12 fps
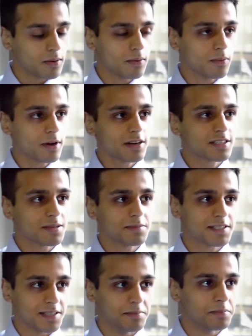What are some
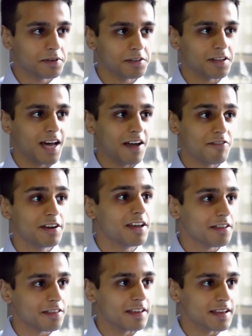simple,
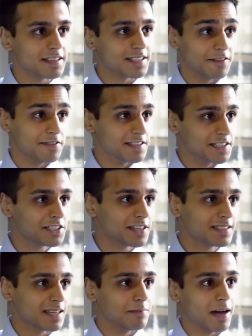everyday things that
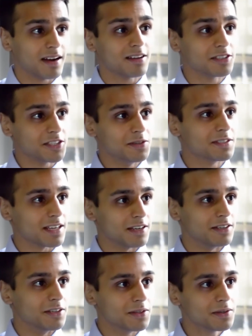physicians and medical students can
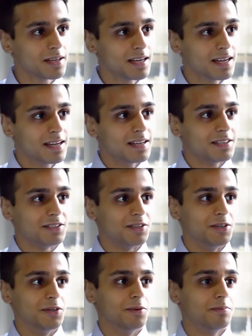do
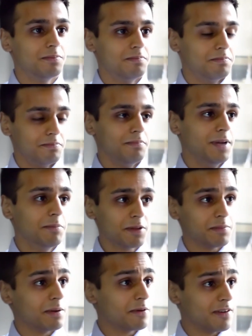to
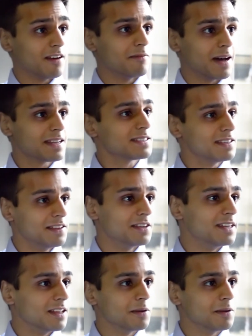implement preventive medicine in their daily